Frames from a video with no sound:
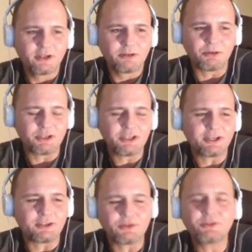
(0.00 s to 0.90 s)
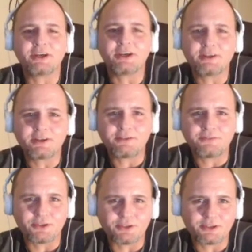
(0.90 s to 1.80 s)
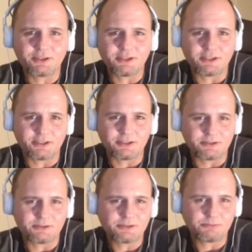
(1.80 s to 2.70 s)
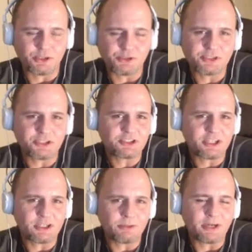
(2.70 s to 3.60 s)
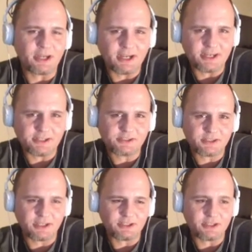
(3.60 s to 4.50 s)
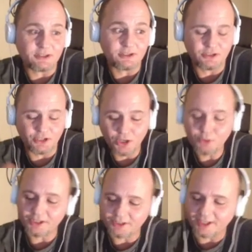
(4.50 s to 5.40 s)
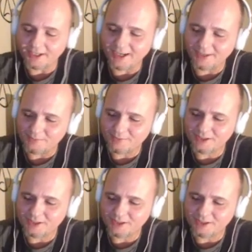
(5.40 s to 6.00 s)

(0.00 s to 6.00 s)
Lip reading: But we can't do that if you're going to blow sunshine up my ass, and then knowing that I'm